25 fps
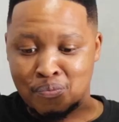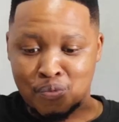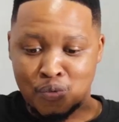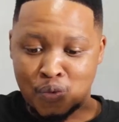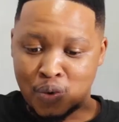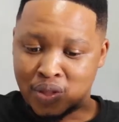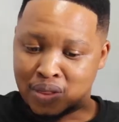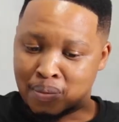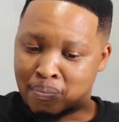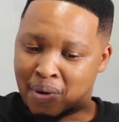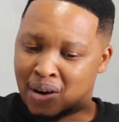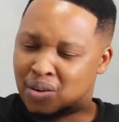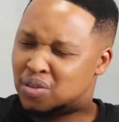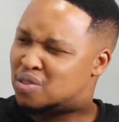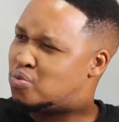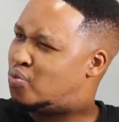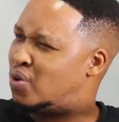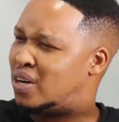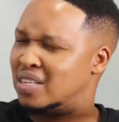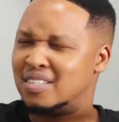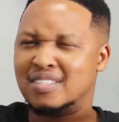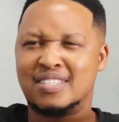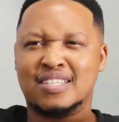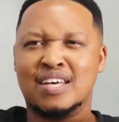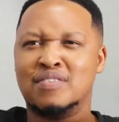With
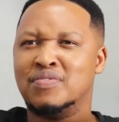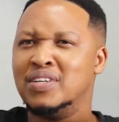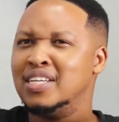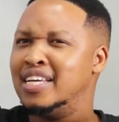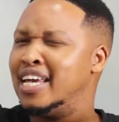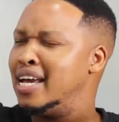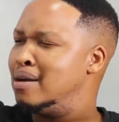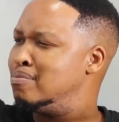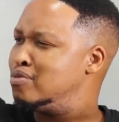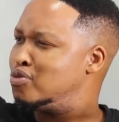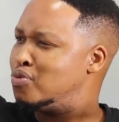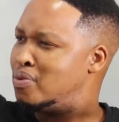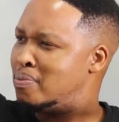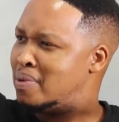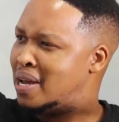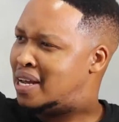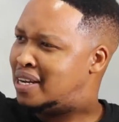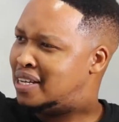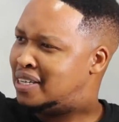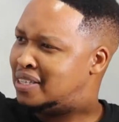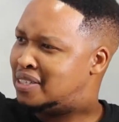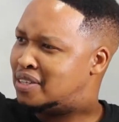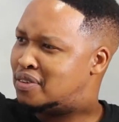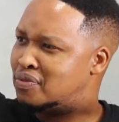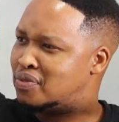about, 7 games
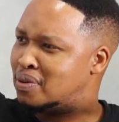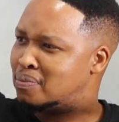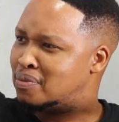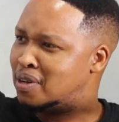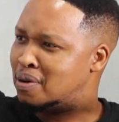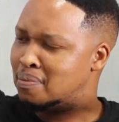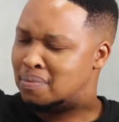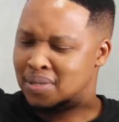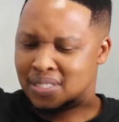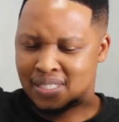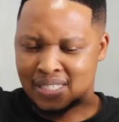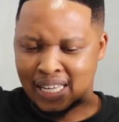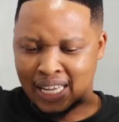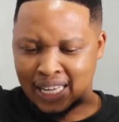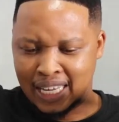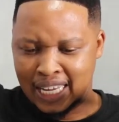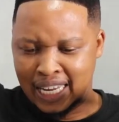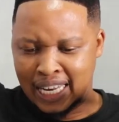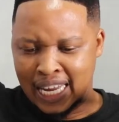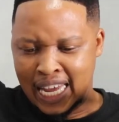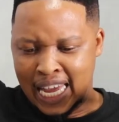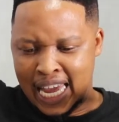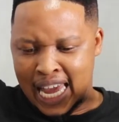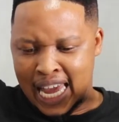remaining, if I'm not mistaken.